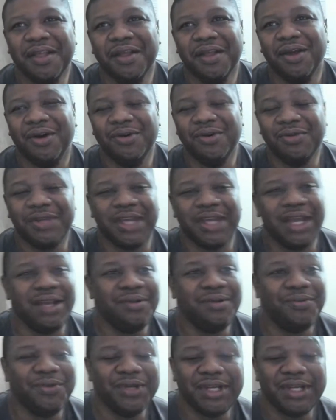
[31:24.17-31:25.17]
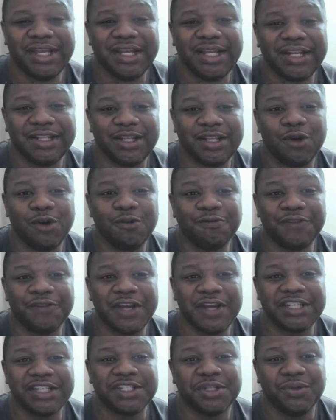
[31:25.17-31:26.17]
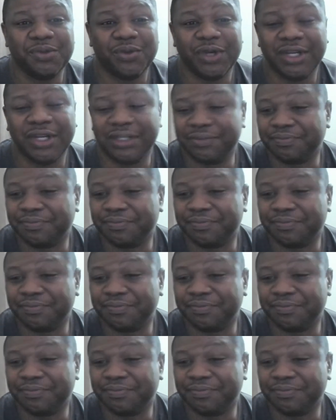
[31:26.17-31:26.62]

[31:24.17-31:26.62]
okay, we'll get it the old-fashioned way.